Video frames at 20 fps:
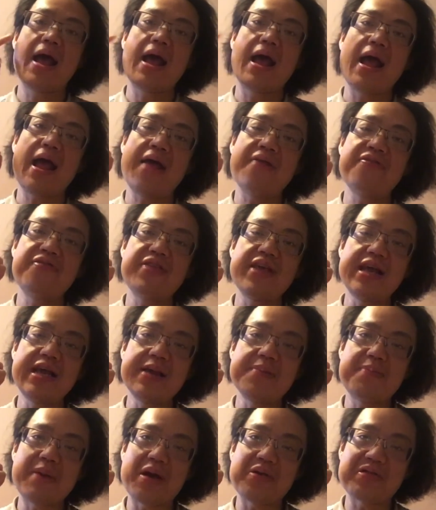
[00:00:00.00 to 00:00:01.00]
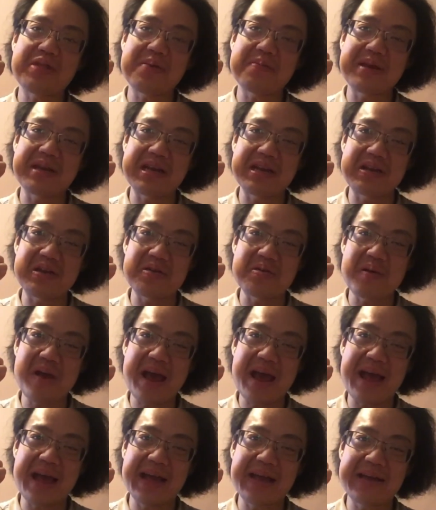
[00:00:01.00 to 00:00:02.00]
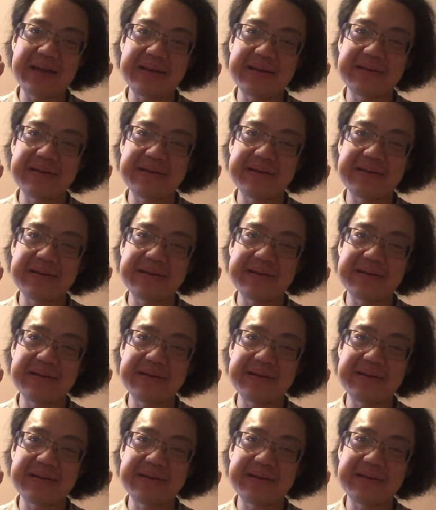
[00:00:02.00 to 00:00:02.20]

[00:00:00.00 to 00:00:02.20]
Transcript: and think about them in a new way.